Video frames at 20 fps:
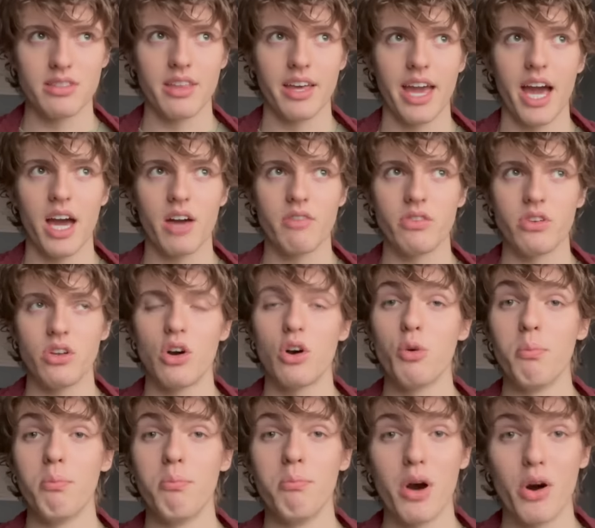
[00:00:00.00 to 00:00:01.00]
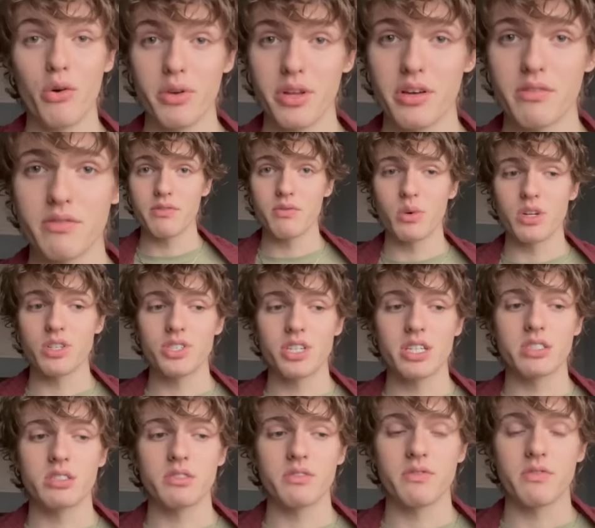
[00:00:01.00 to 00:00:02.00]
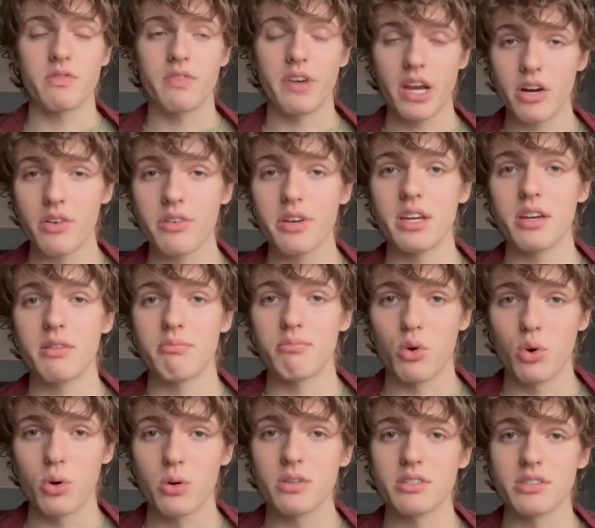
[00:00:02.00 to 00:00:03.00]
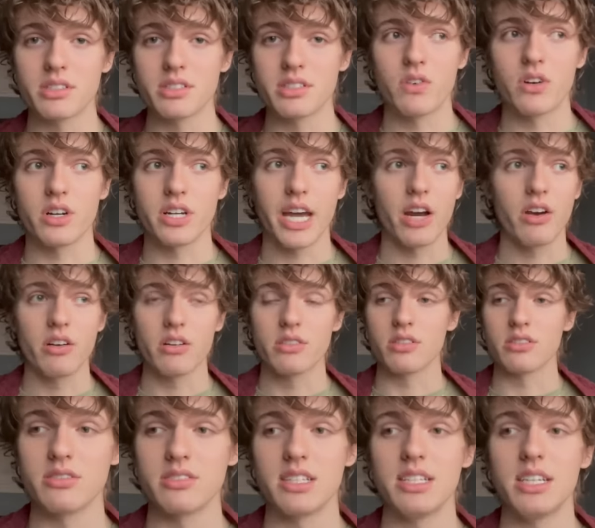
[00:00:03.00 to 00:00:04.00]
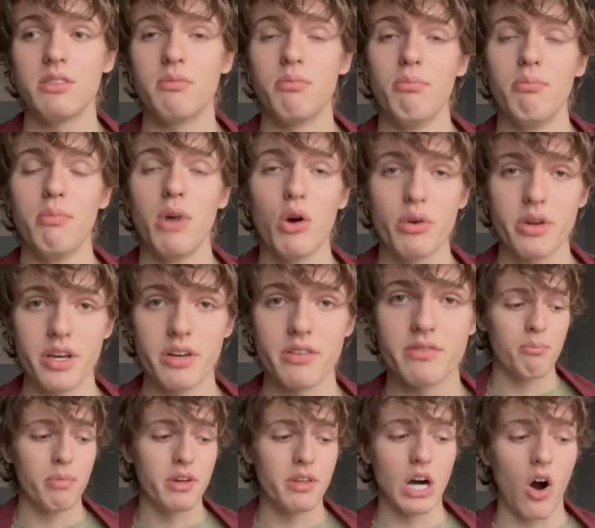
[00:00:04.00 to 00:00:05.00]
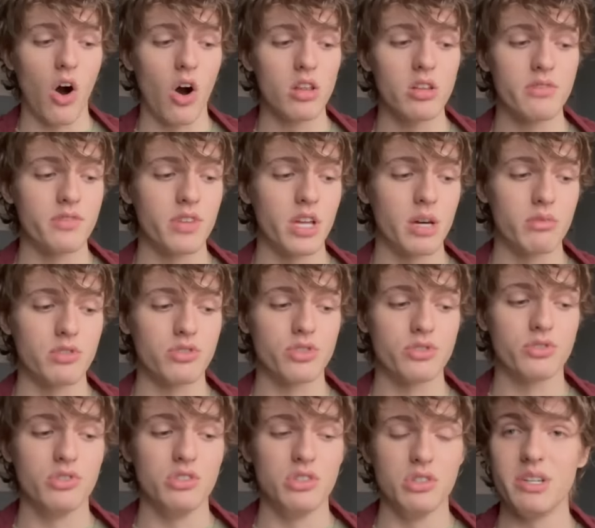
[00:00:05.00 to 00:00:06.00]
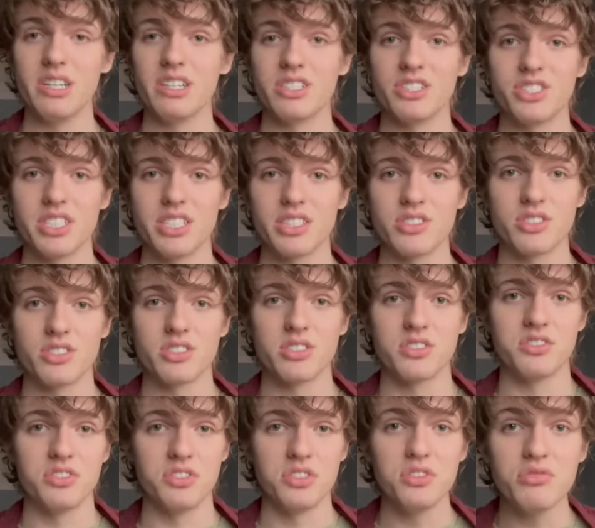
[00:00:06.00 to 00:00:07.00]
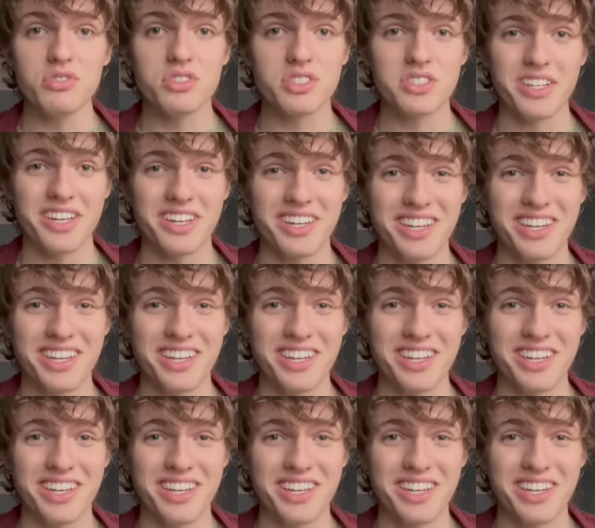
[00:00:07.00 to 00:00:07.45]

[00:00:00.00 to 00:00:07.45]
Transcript: They have no motive, which is very important for characters. They need motive, but all of them are just doing shit just to do shit.